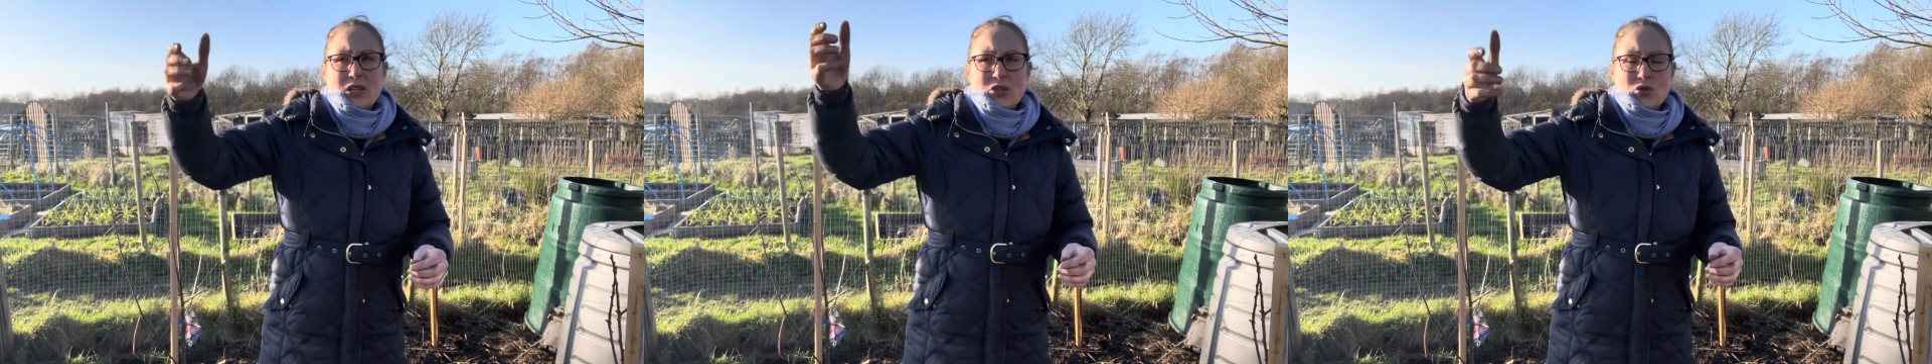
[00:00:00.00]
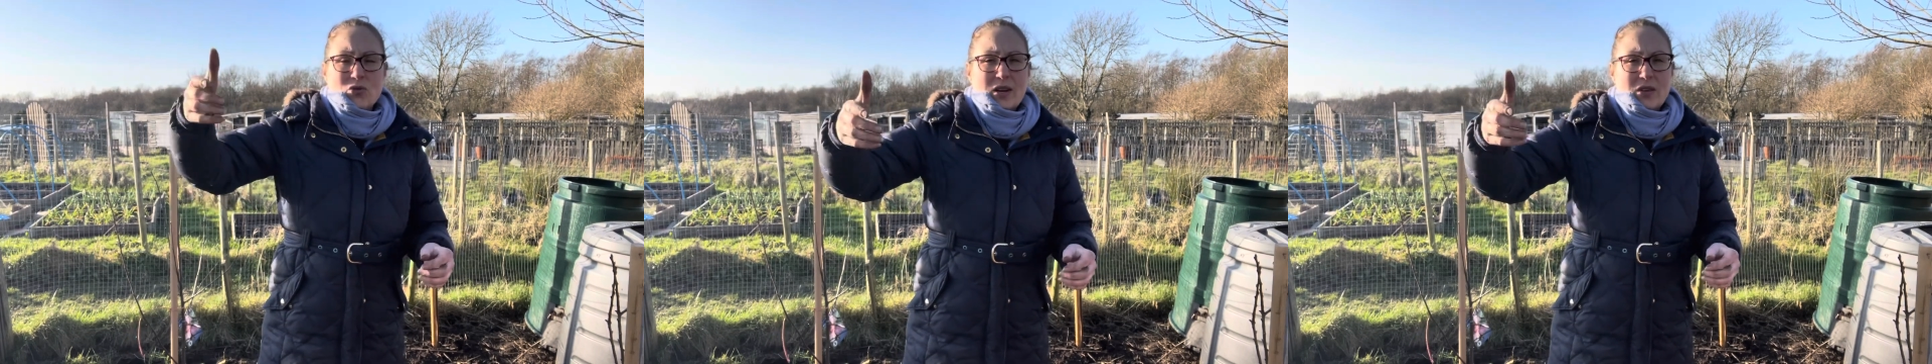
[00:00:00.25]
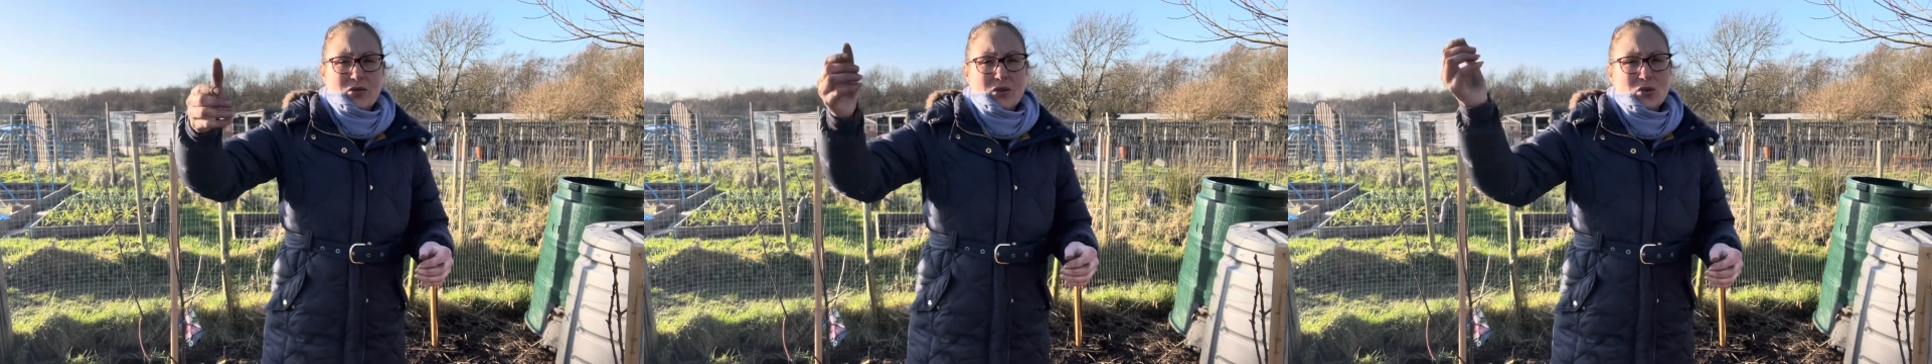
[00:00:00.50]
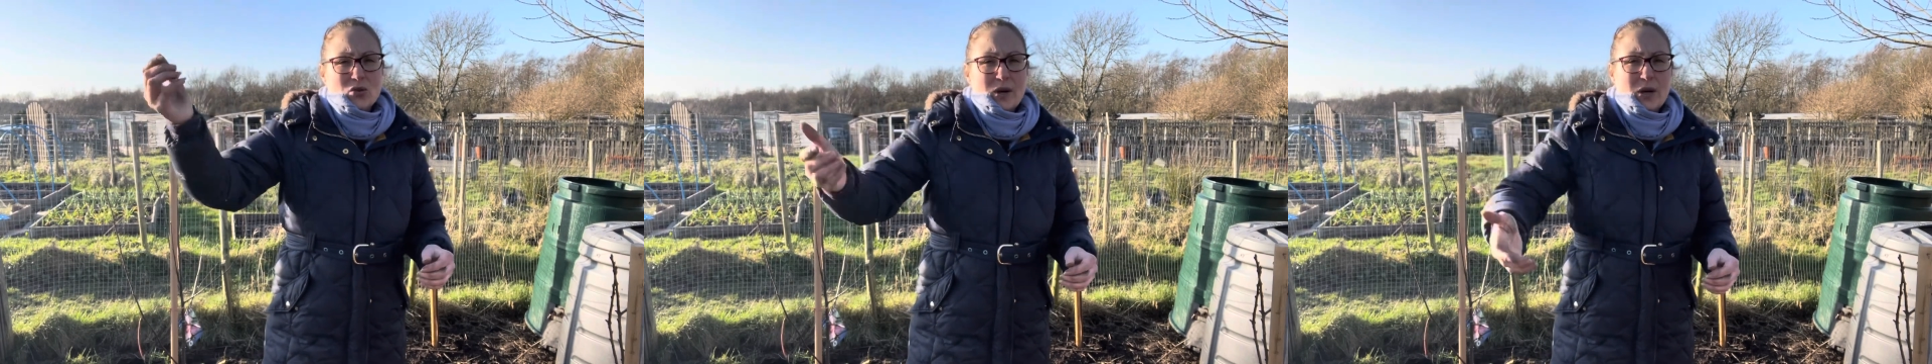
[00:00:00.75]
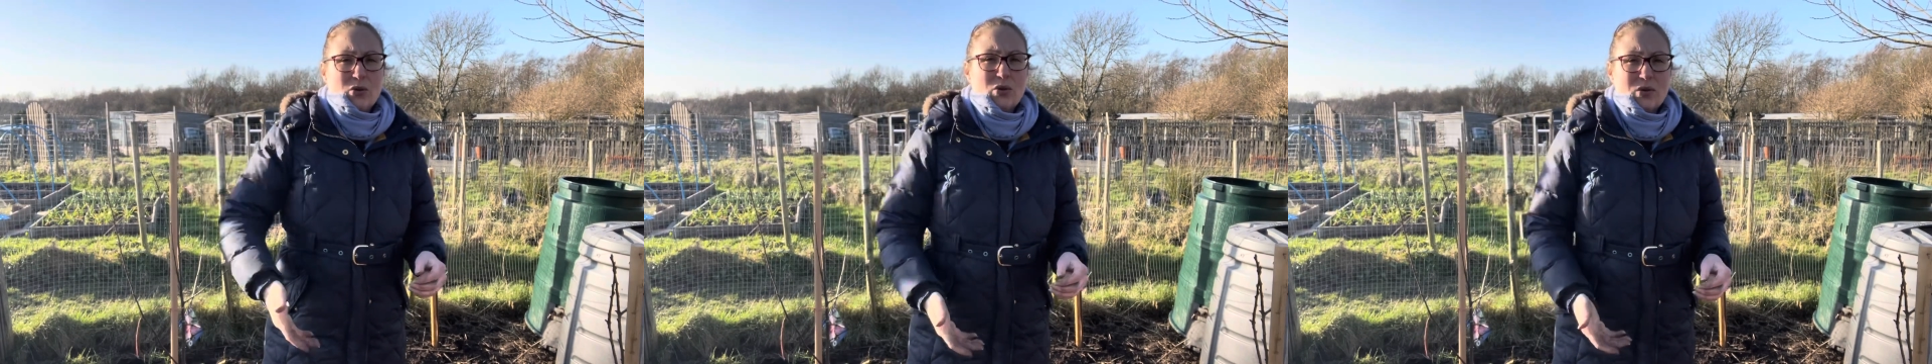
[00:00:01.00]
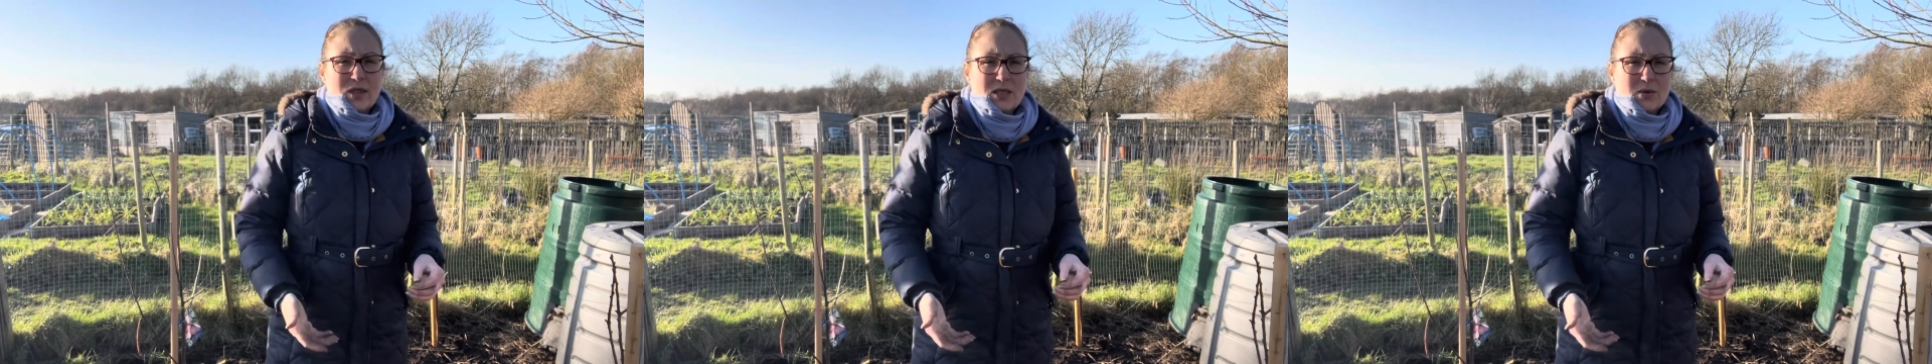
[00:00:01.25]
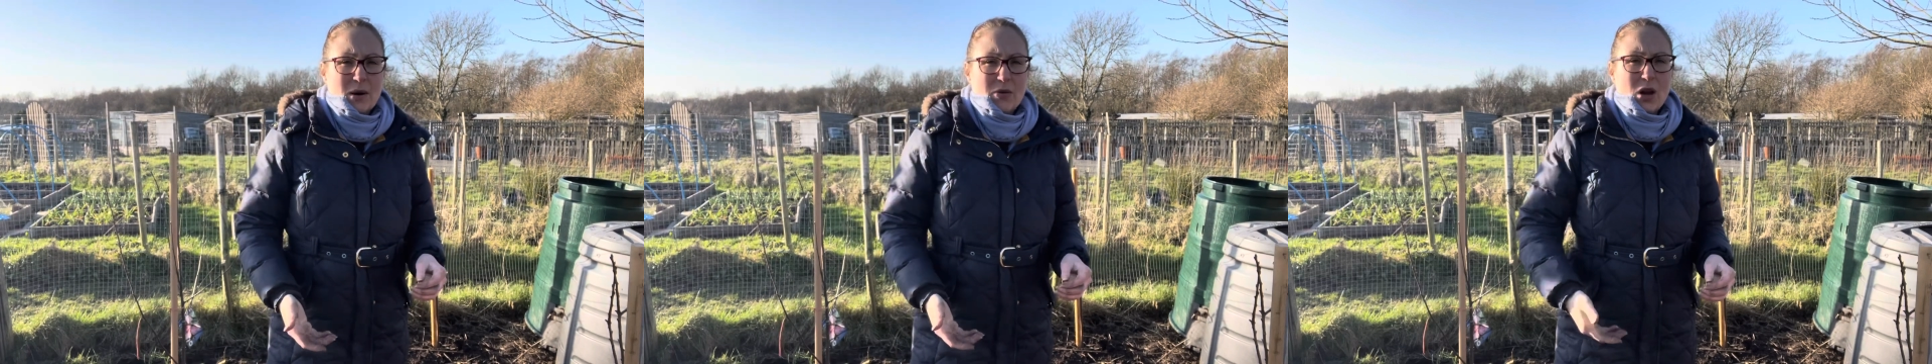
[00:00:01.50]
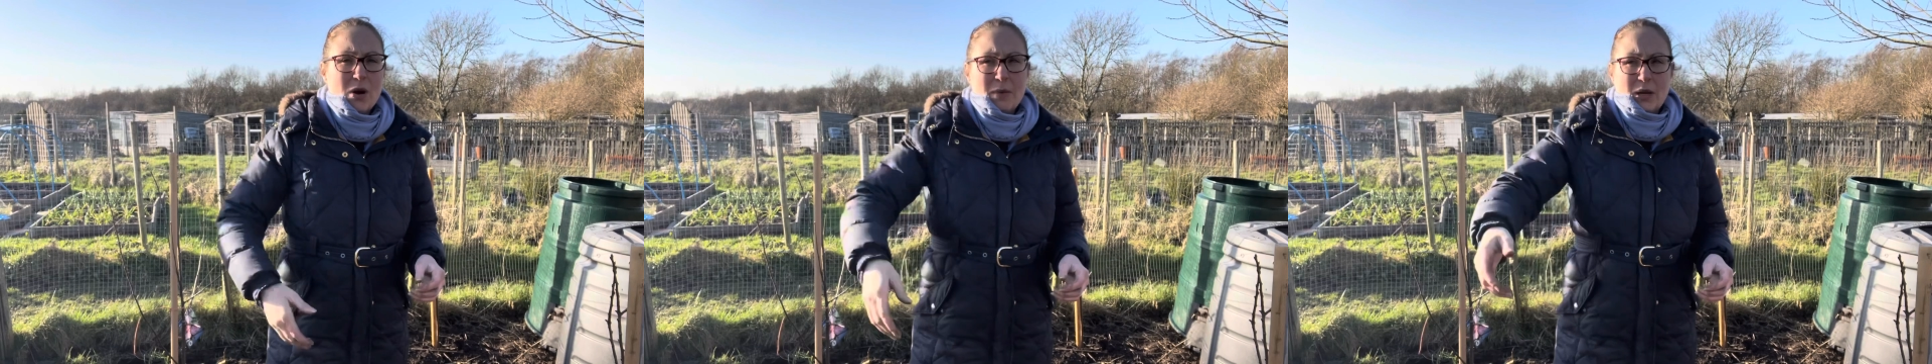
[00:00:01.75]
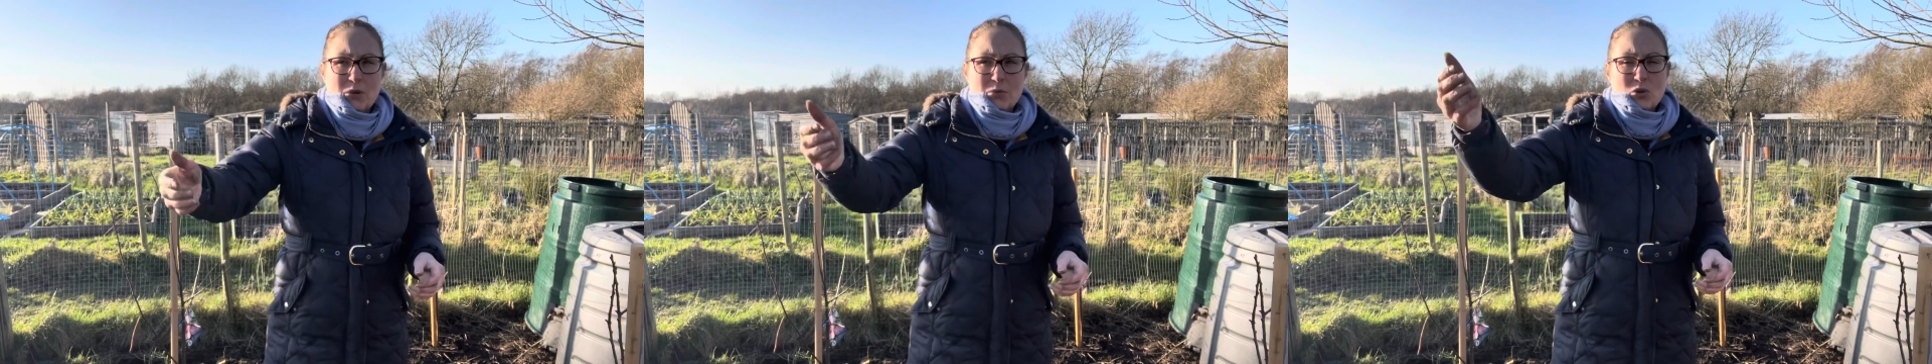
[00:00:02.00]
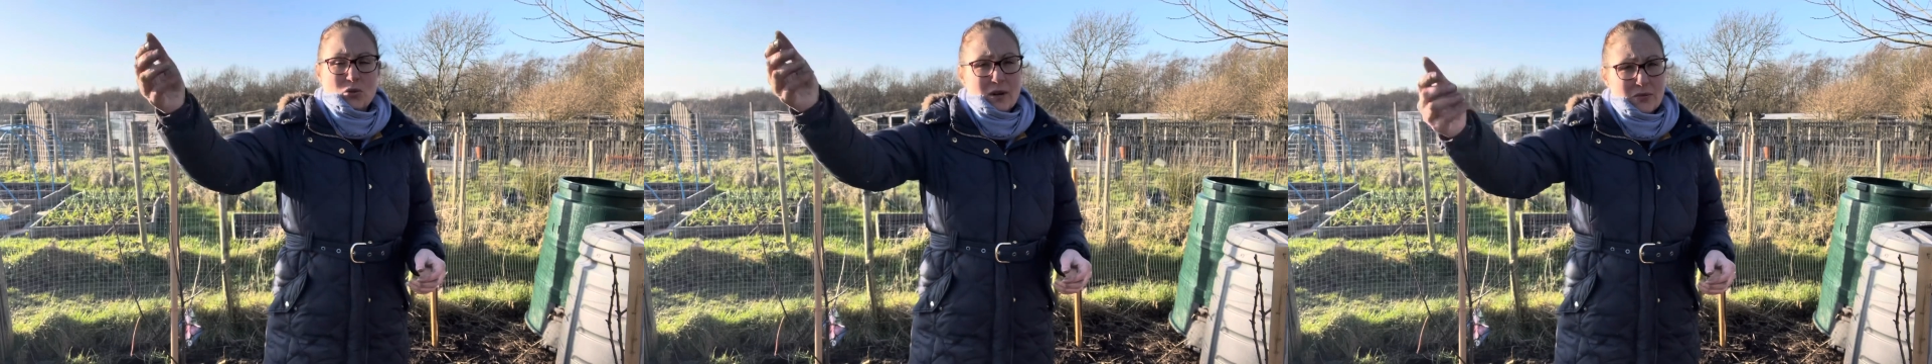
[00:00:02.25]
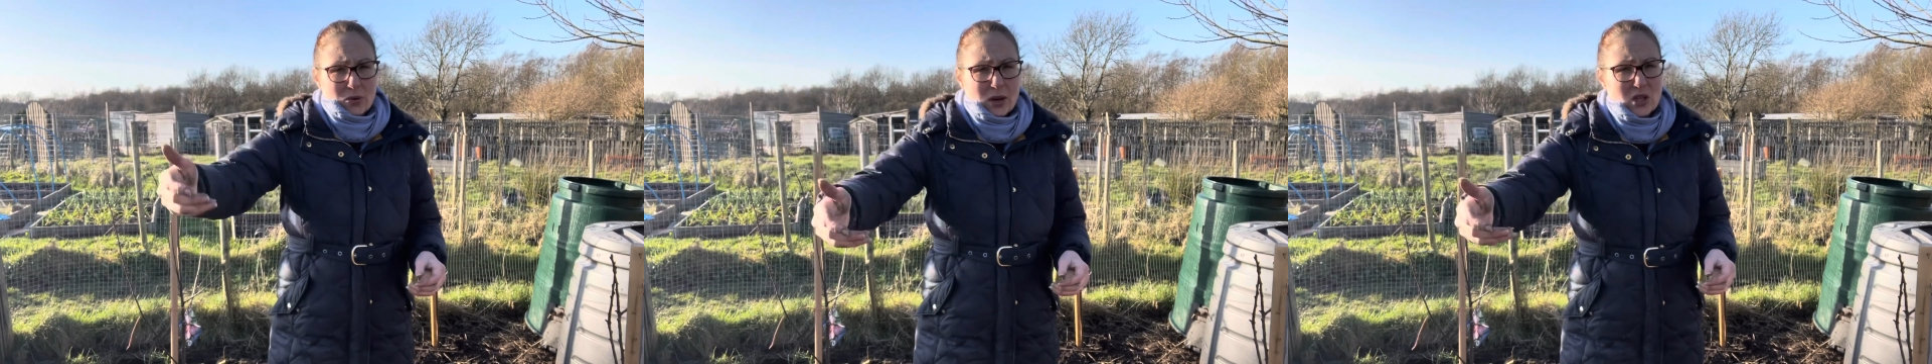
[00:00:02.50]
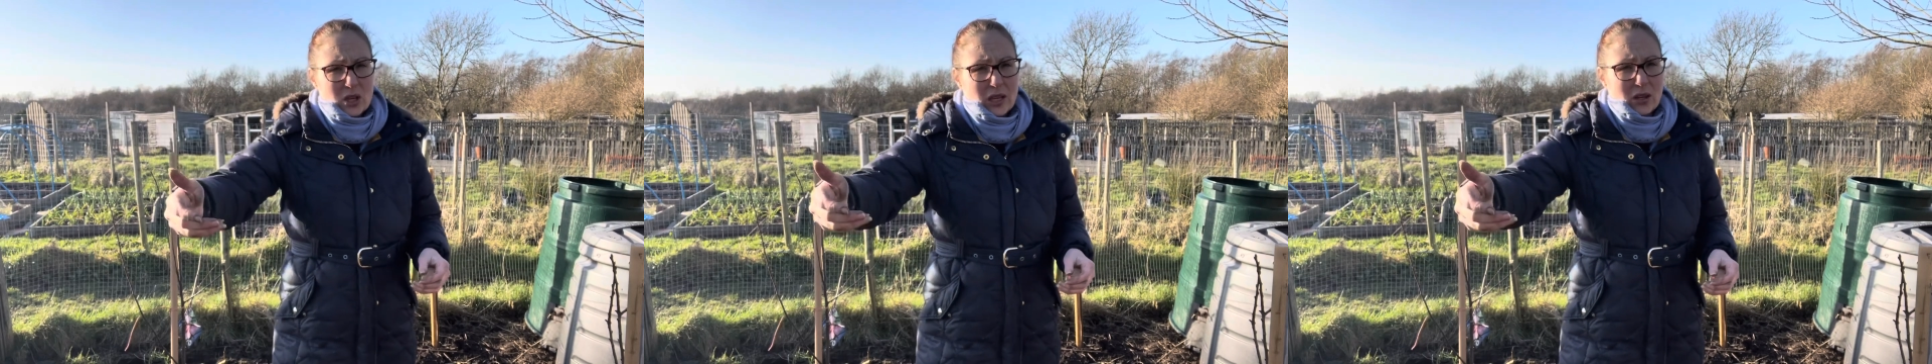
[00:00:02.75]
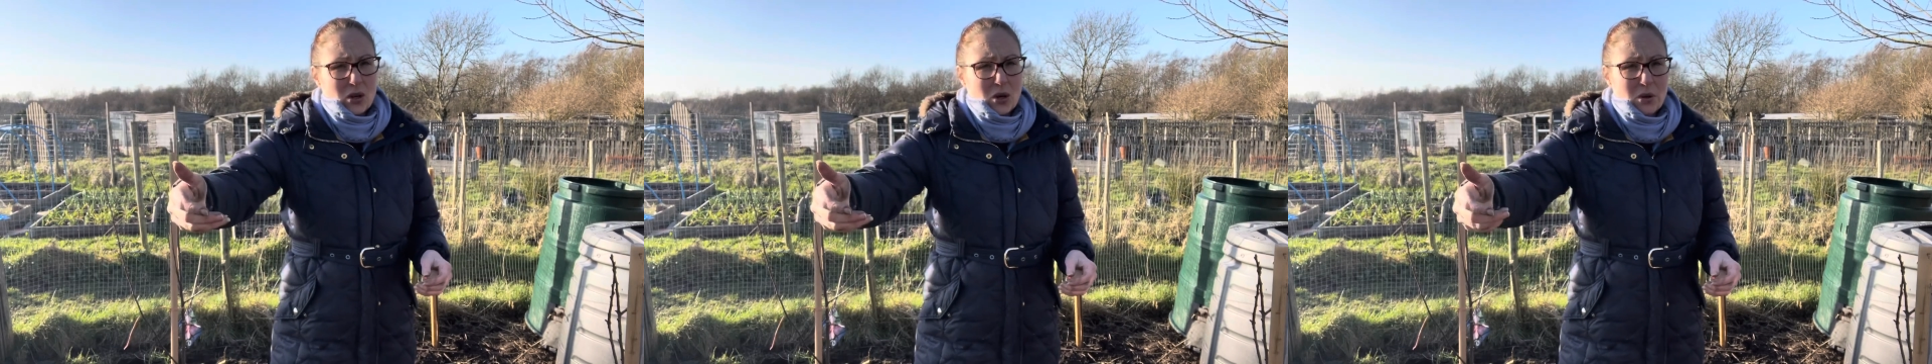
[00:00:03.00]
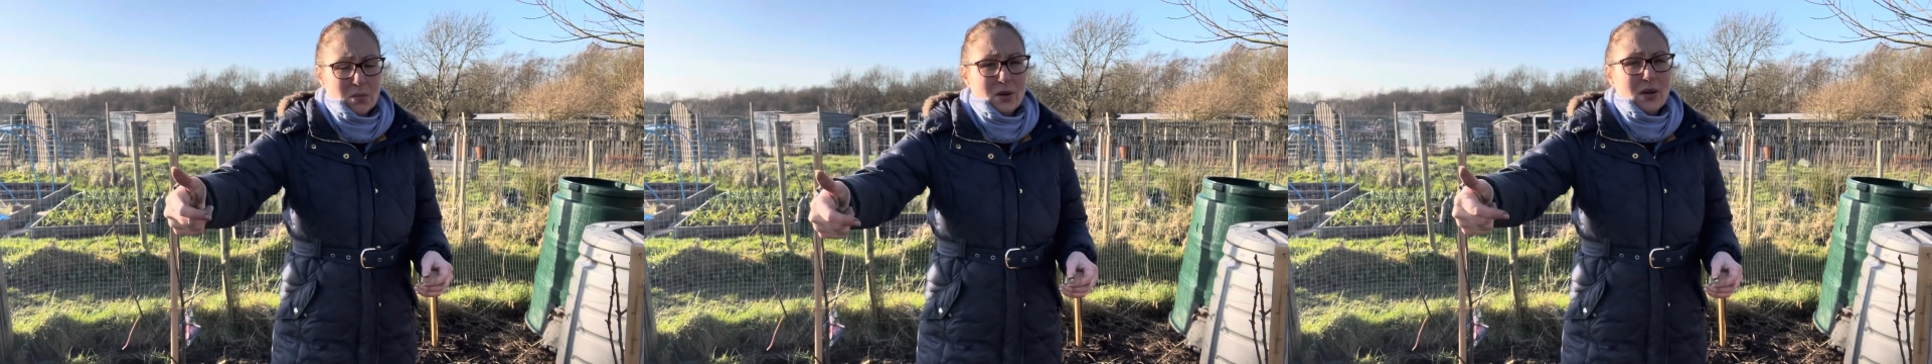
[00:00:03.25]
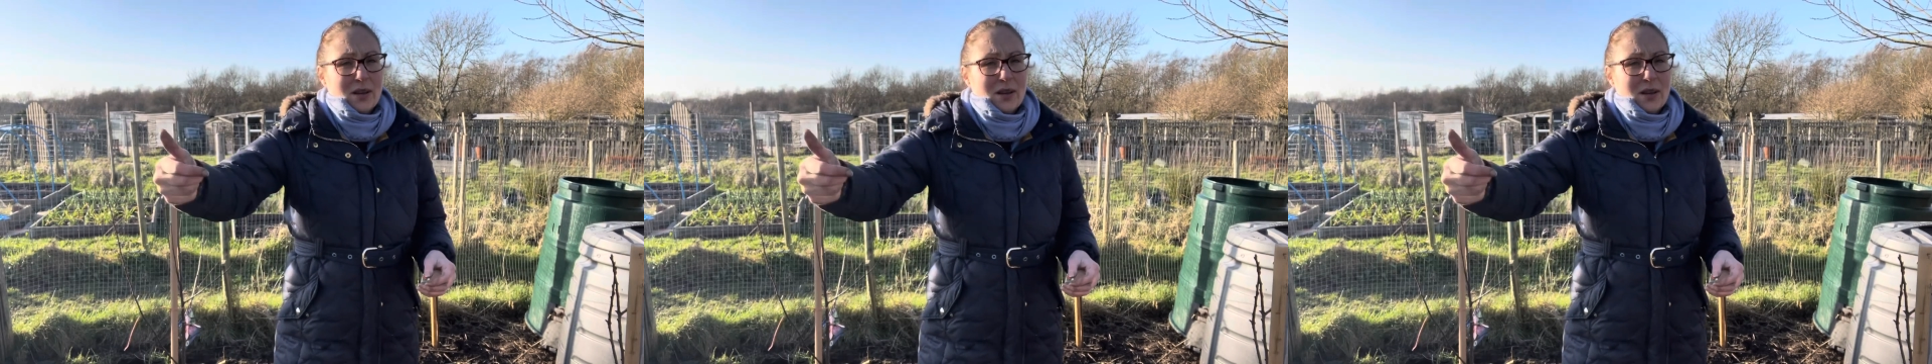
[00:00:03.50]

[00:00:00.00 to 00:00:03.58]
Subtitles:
straight through, straight under into our allotment. It comes straight through our chicken coop.